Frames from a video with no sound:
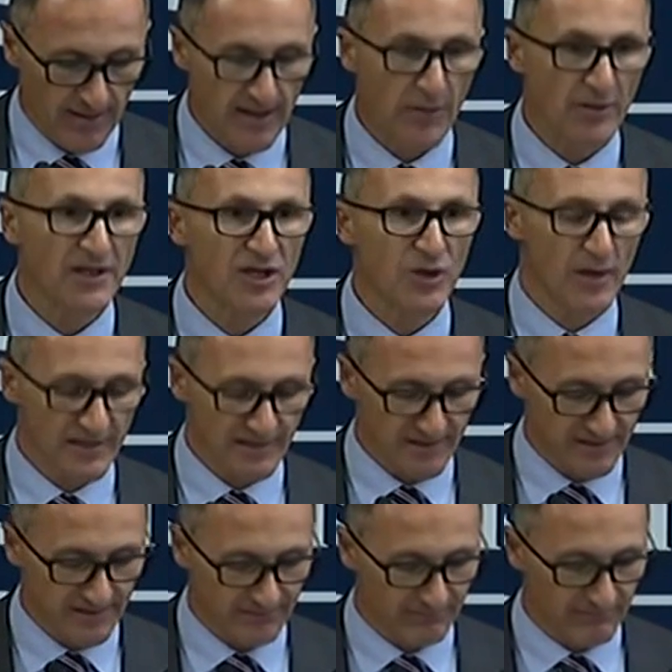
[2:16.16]
Now, in the
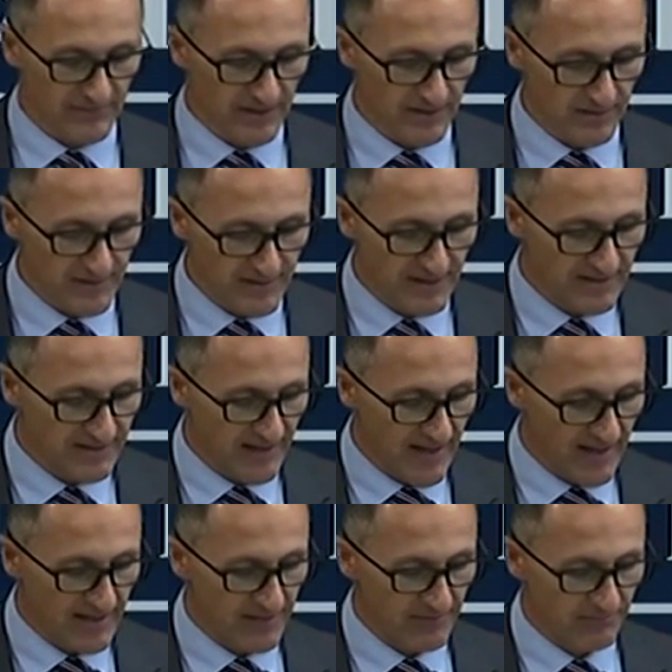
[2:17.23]
US, this is
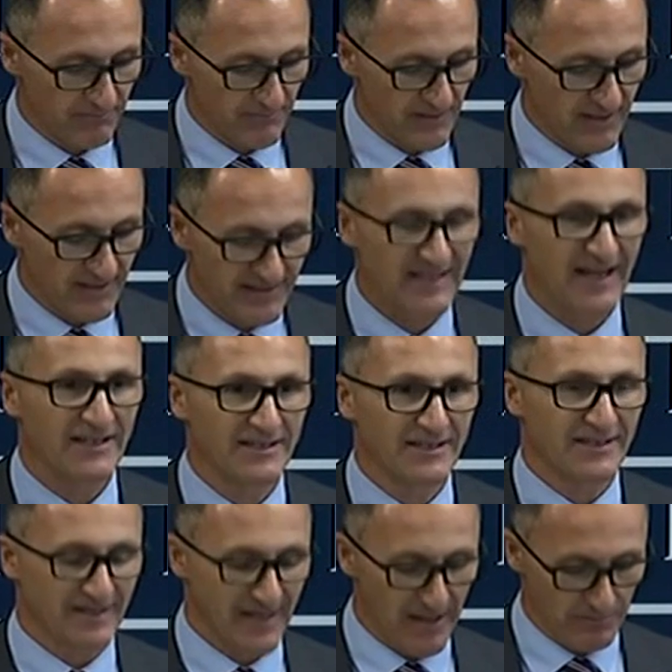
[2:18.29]
a
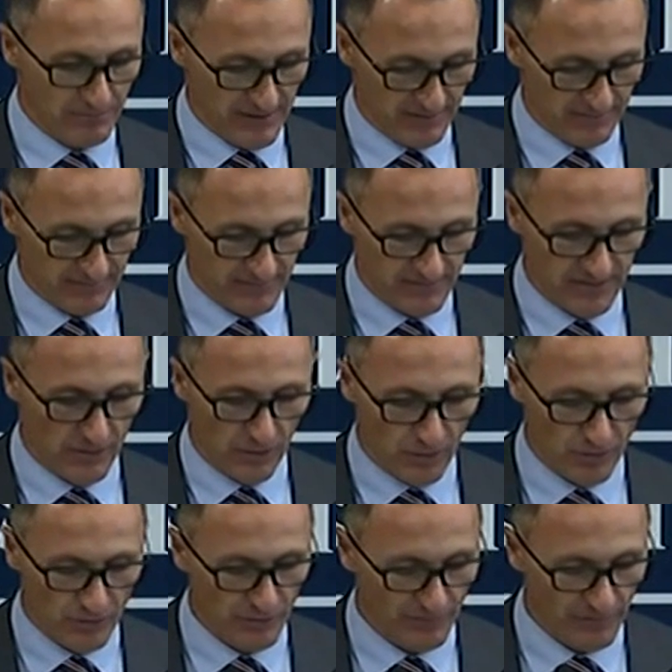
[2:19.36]
consensus statement. It's not
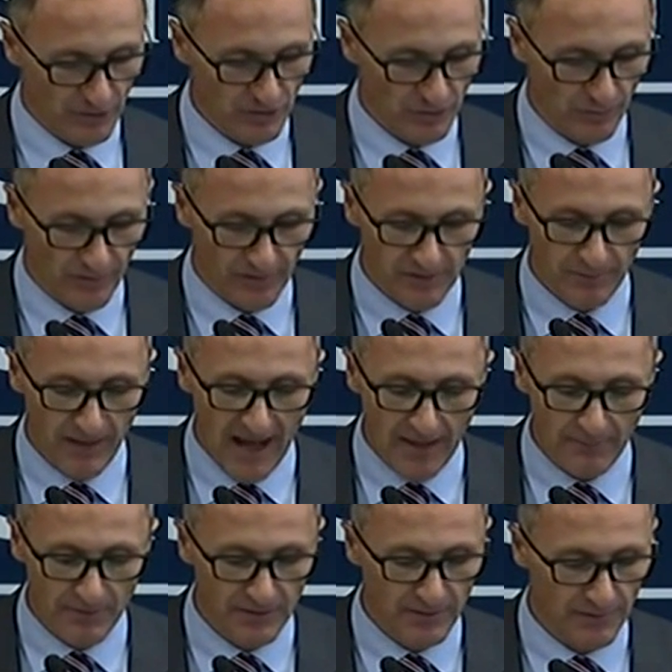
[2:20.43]
controversial. The
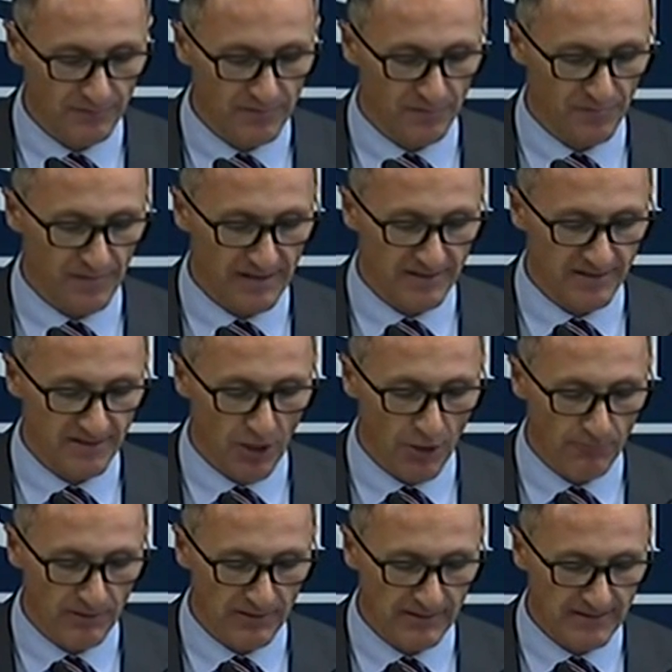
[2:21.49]
Department of Defence has
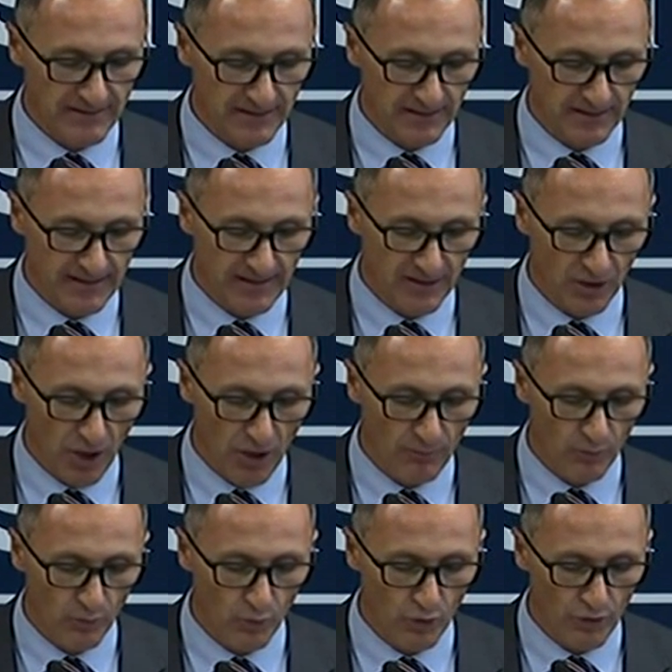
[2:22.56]
openly declared
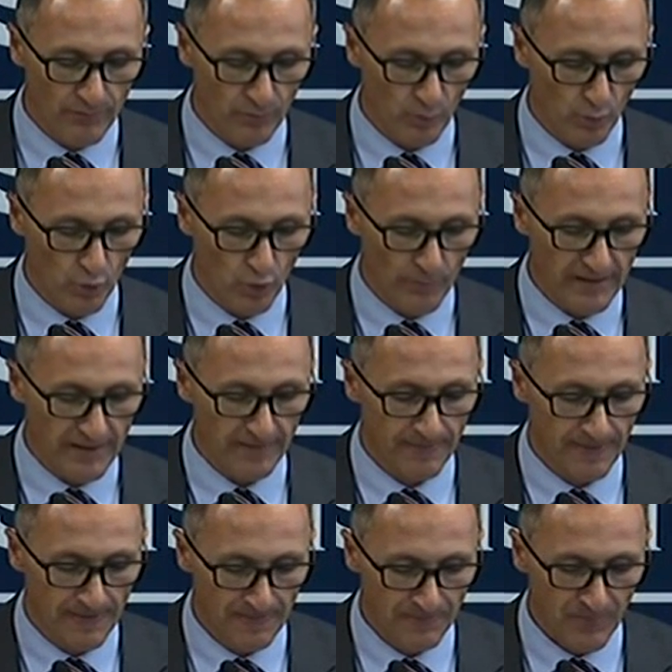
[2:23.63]
global warming
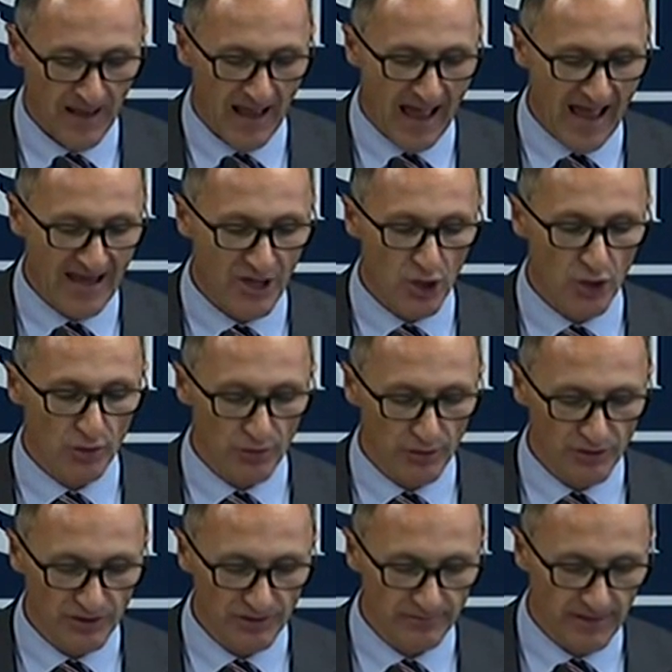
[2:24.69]
an
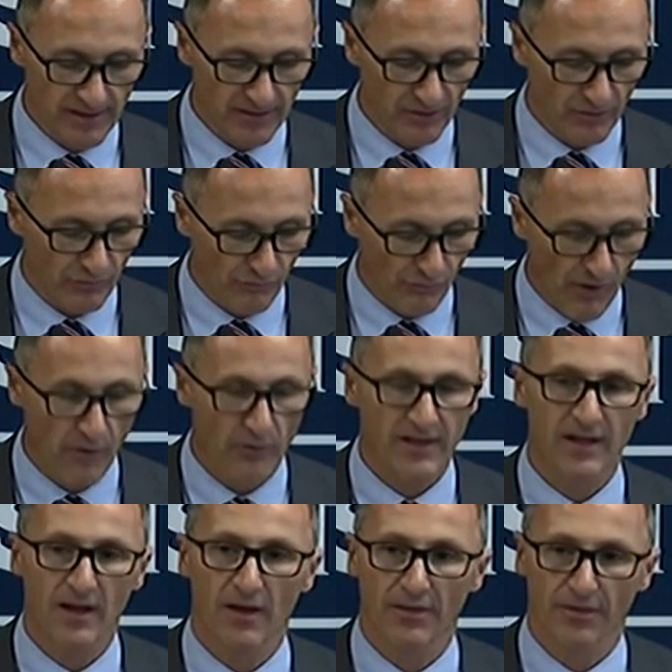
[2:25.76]
urgent and
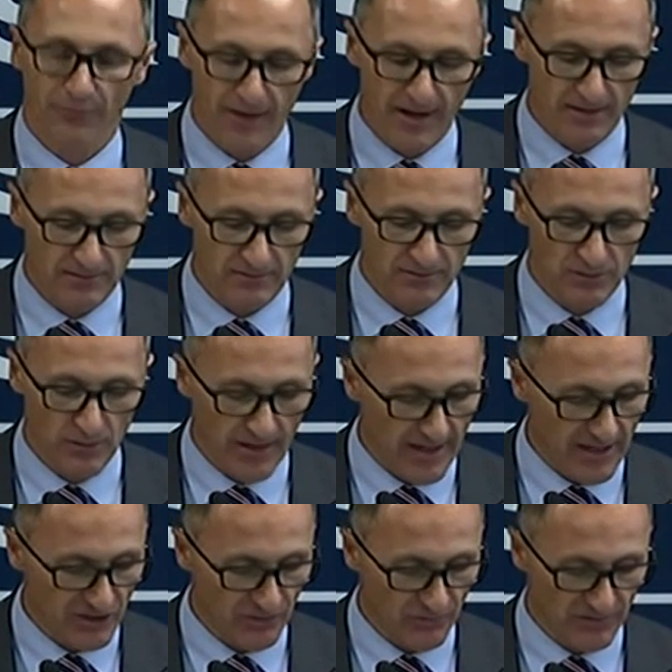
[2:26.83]
growing threat to our
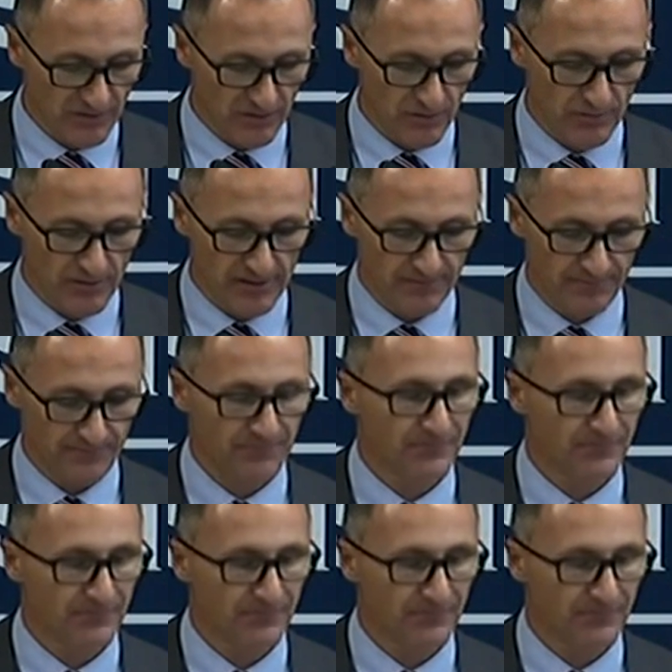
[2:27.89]
national security.